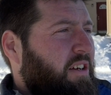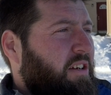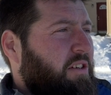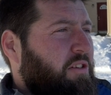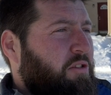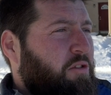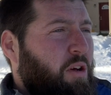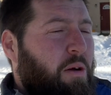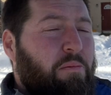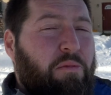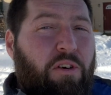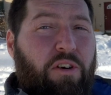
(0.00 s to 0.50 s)

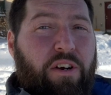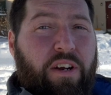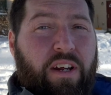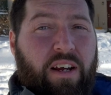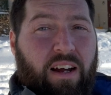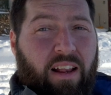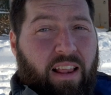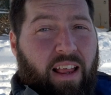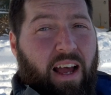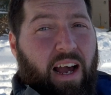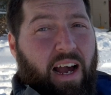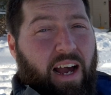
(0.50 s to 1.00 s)
So I'm
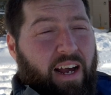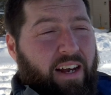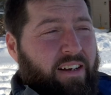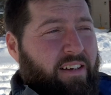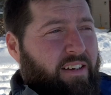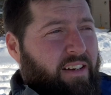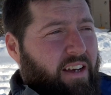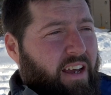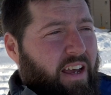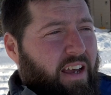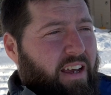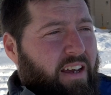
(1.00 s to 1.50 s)
learning a lot
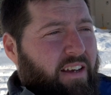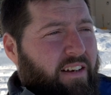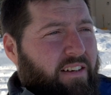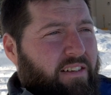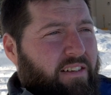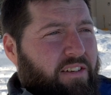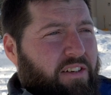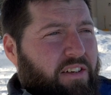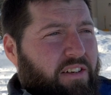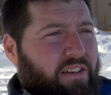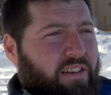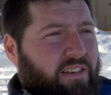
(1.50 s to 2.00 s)

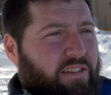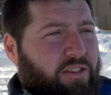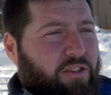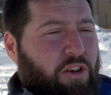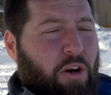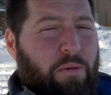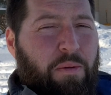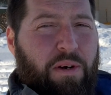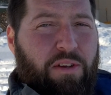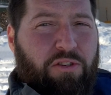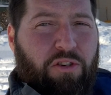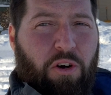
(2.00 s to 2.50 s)
and
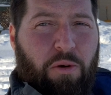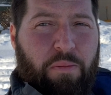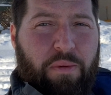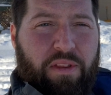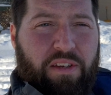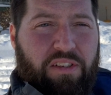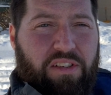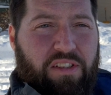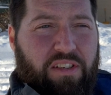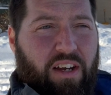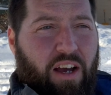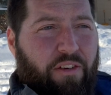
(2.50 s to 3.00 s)
nobody told me
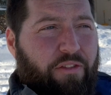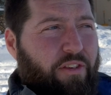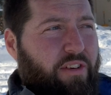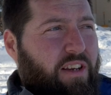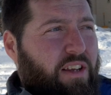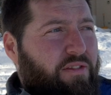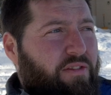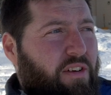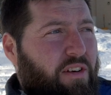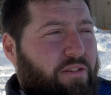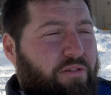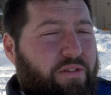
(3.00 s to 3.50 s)
this stuff. And
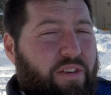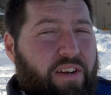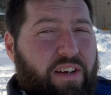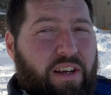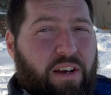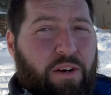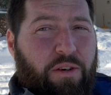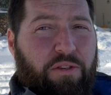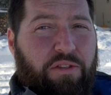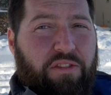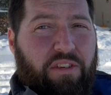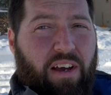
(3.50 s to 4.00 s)
even in
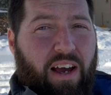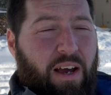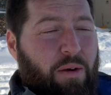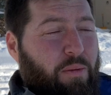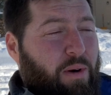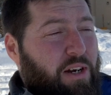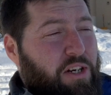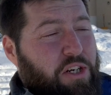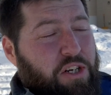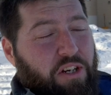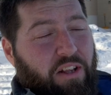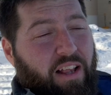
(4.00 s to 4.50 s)
videos, I
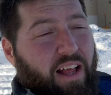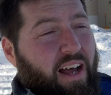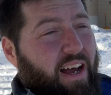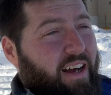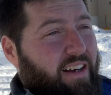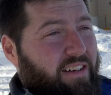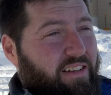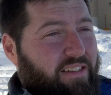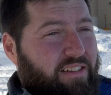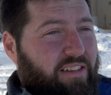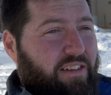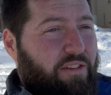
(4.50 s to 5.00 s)
watched a
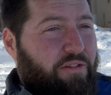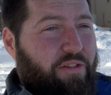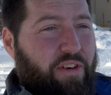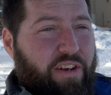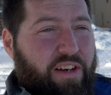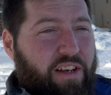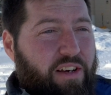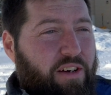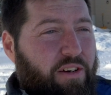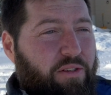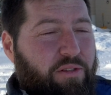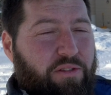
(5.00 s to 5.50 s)
lot of
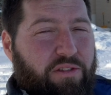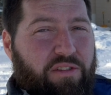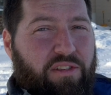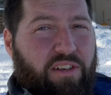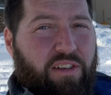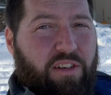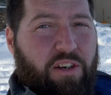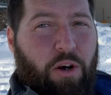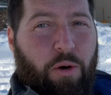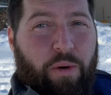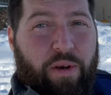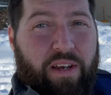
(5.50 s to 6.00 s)
videos
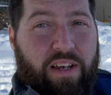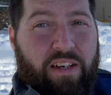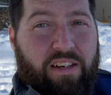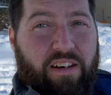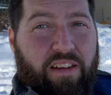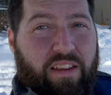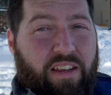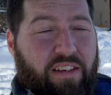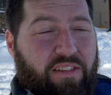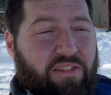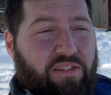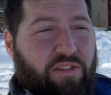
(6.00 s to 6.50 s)
going
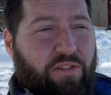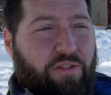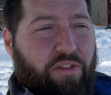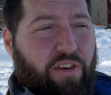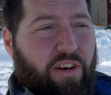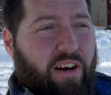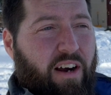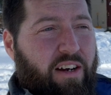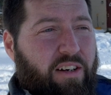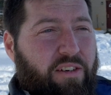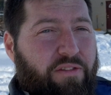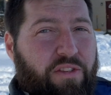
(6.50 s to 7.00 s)
into this to
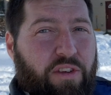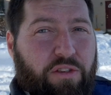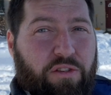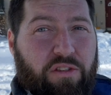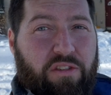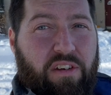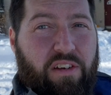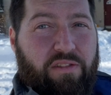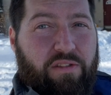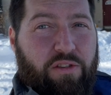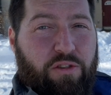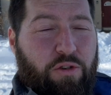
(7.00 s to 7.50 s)
figure out if this
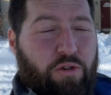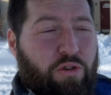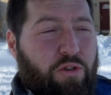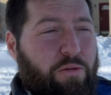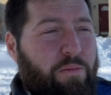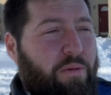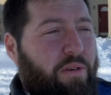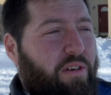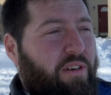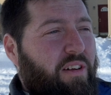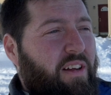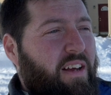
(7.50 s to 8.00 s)
was even
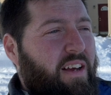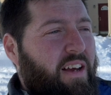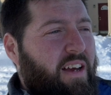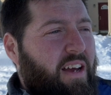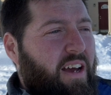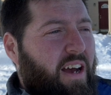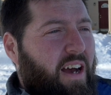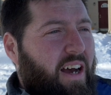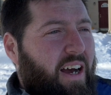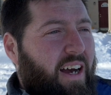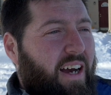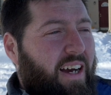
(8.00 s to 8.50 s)
doable.
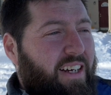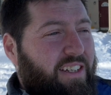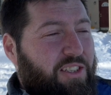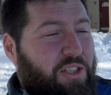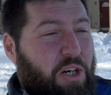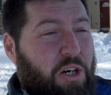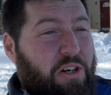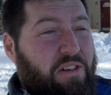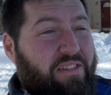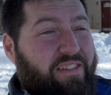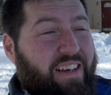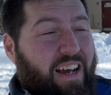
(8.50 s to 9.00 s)
Uh, it
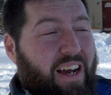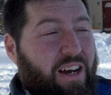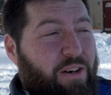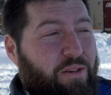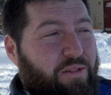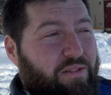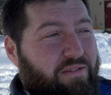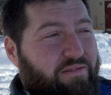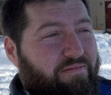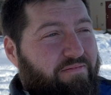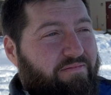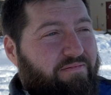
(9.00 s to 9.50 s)
turns
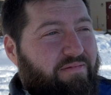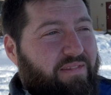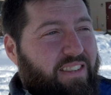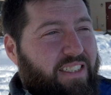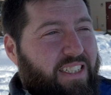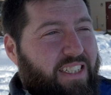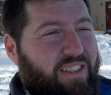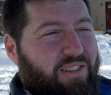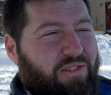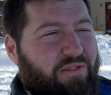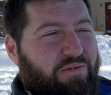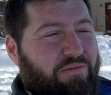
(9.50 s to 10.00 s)
out
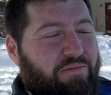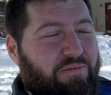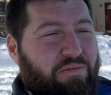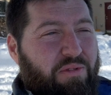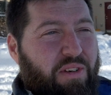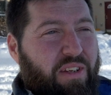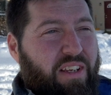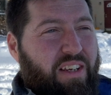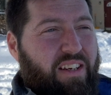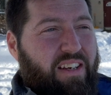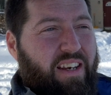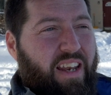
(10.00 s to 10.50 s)
it's
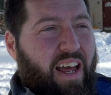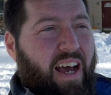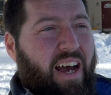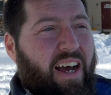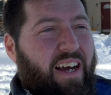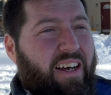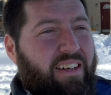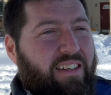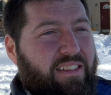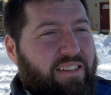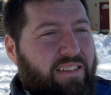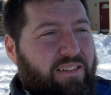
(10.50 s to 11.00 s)
really
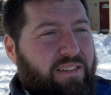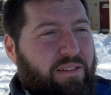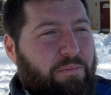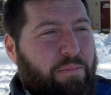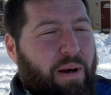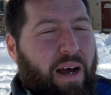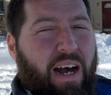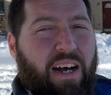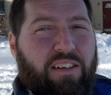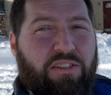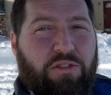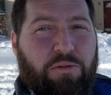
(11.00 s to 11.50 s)
not
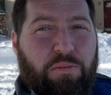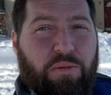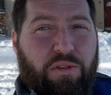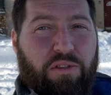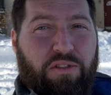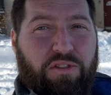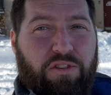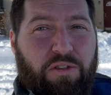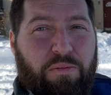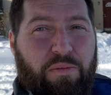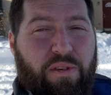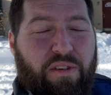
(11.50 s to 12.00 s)

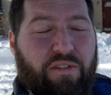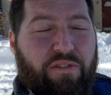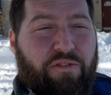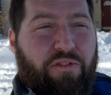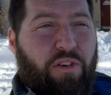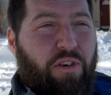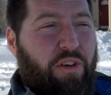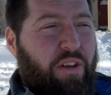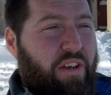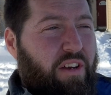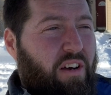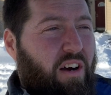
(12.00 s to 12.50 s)
possible to be
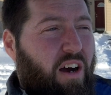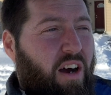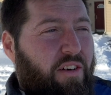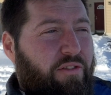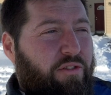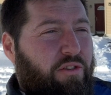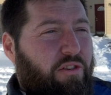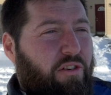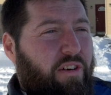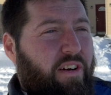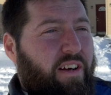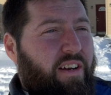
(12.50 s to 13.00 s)
fully
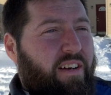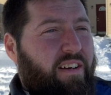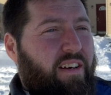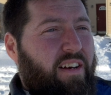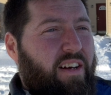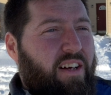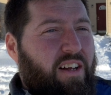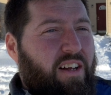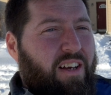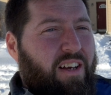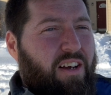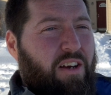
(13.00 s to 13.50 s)
off grid
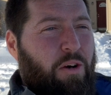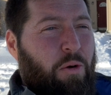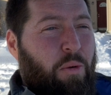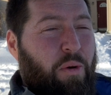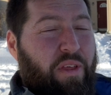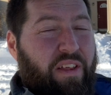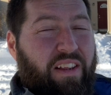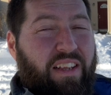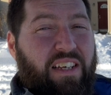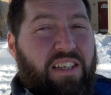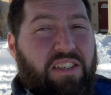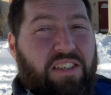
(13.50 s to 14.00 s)

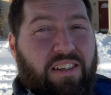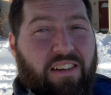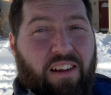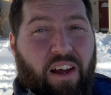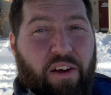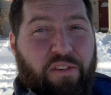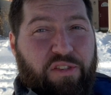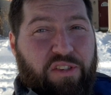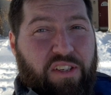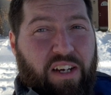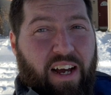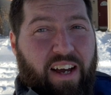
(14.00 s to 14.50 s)
with at least the
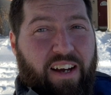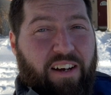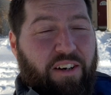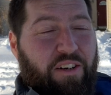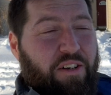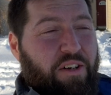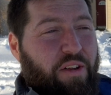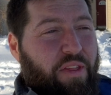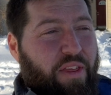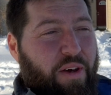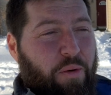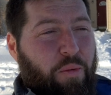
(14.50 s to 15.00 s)

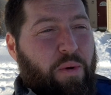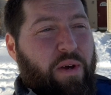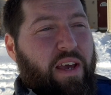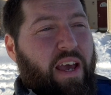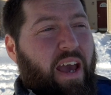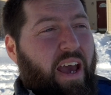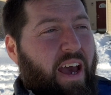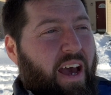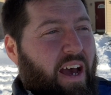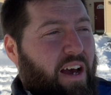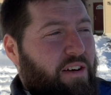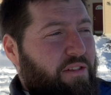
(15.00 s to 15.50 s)
lifestyle that we
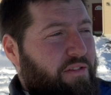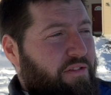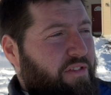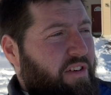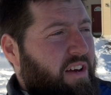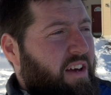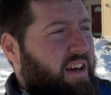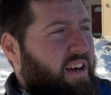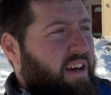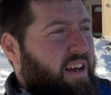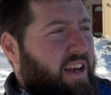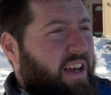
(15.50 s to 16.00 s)
have
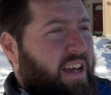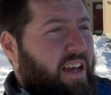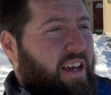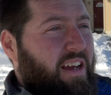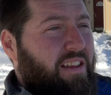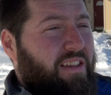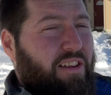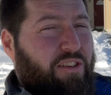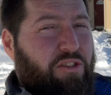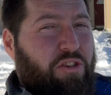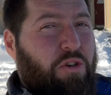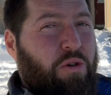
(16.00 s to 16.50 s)

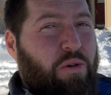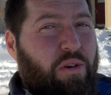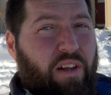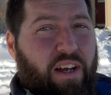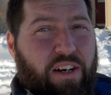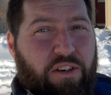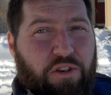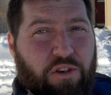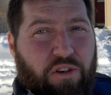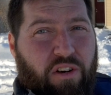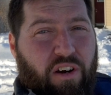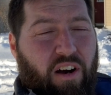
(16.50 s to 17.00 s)
and the two
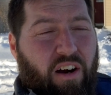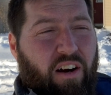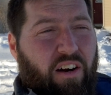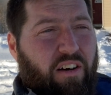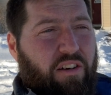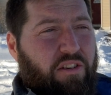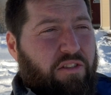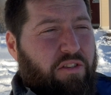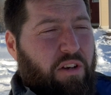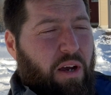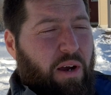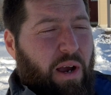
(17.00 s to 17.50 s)
electric
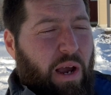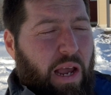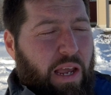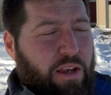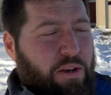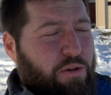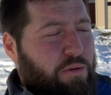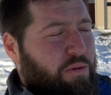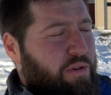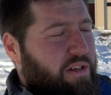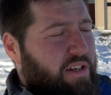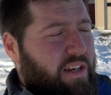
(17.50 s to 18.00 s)
cars.
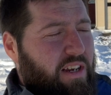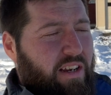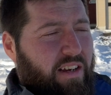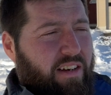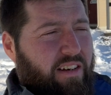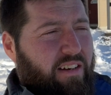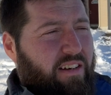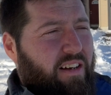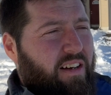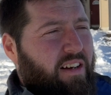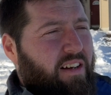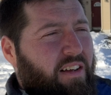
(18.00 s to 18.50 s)
You would
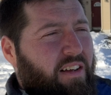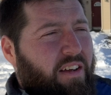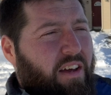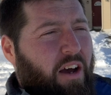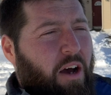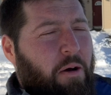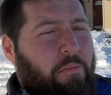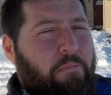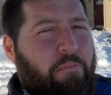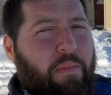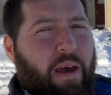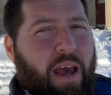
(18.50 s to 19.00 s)
need
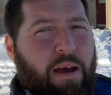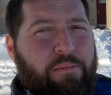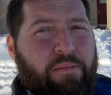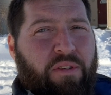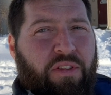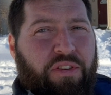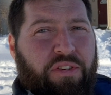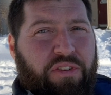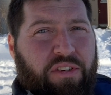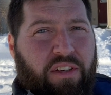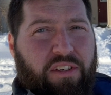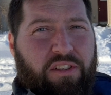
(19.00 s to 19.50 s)
a
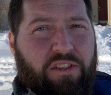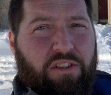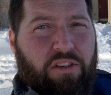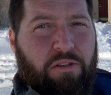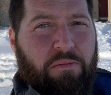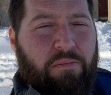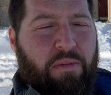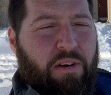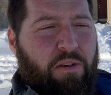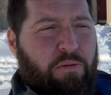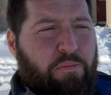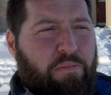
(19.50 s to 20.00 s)
mammoth
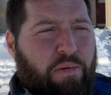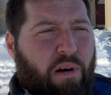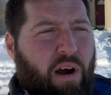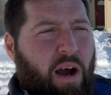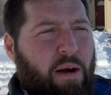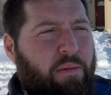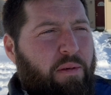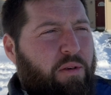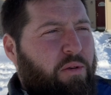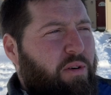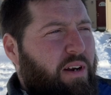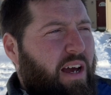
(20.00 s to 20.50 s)
system. It would
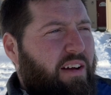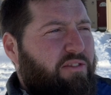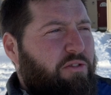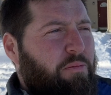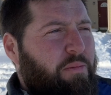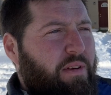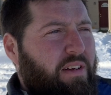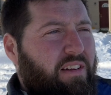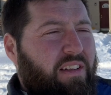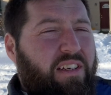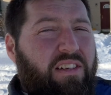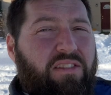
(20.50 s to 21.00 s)
probably would have to
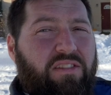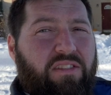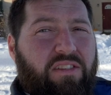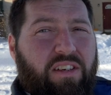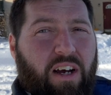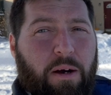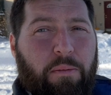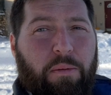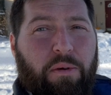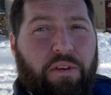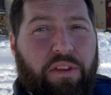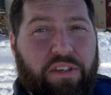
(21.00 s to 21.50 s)
be at least
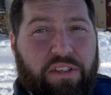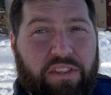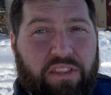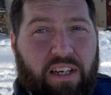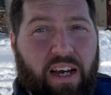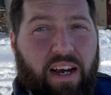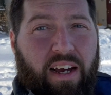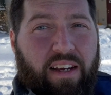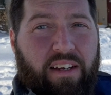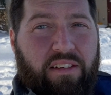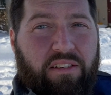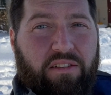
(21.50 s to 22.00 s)
double the
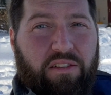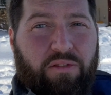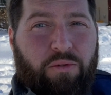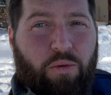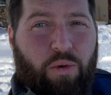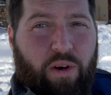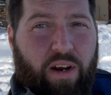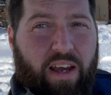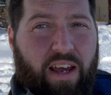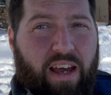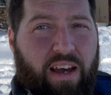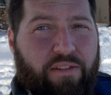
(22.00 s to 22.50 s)
size of
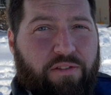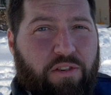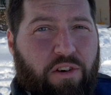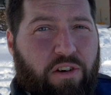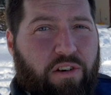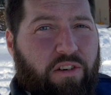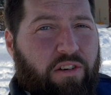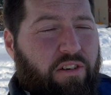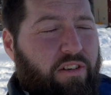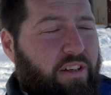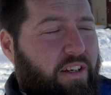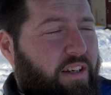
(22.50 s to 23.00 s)
what I have
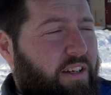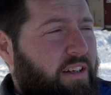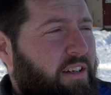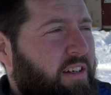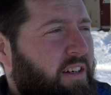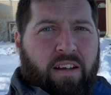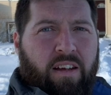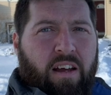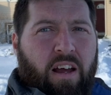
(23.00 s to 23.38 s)
currently.